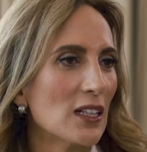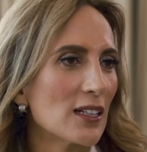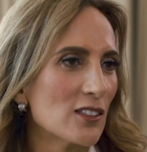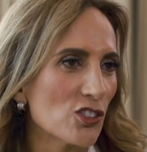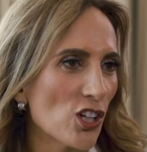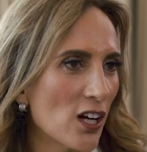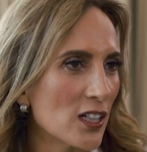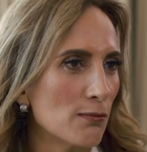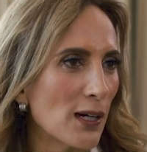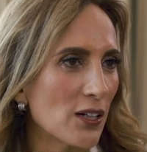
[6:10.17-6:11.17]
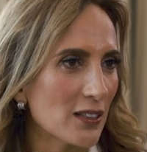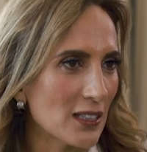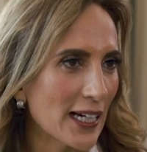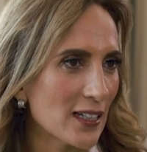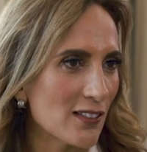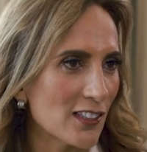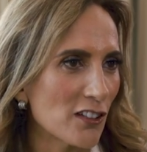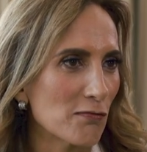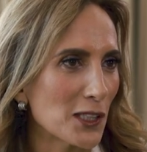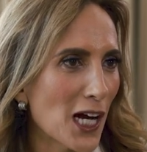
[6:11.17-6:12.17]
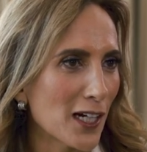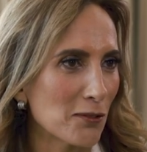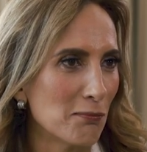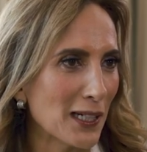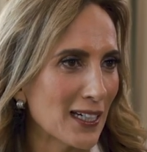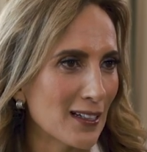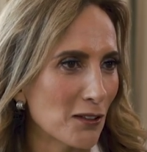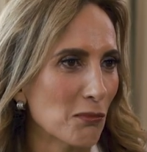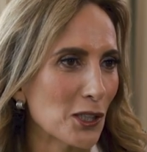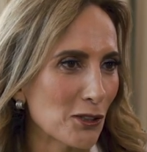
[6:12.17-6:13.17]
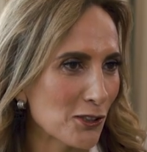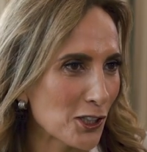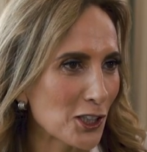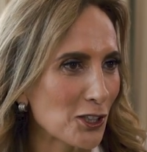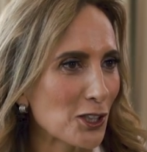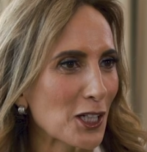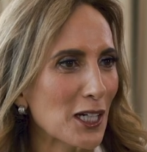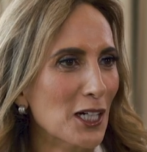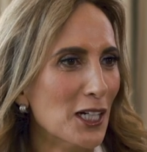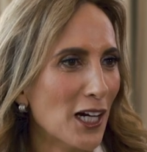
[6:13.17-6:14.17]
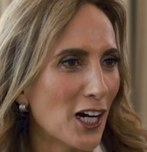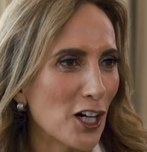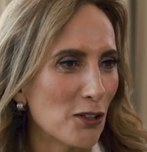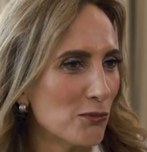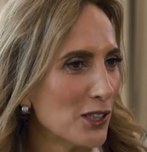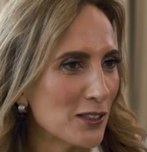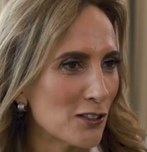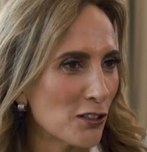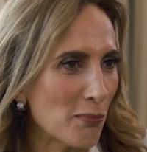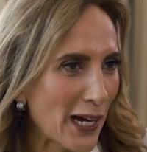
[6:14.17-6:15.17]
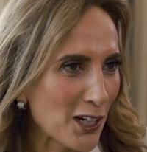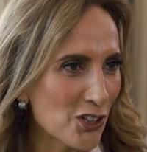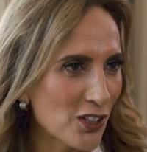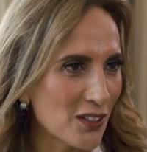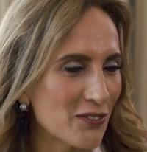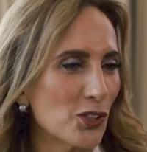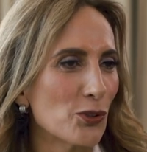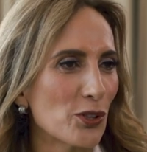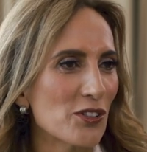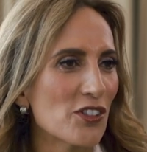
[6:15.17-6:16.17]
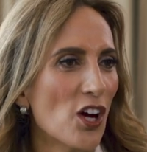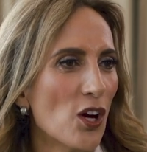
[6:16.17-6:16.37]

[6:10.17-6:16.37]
Let's talk about the legacy of Menachem Begin, because clearly it's a passion of yours.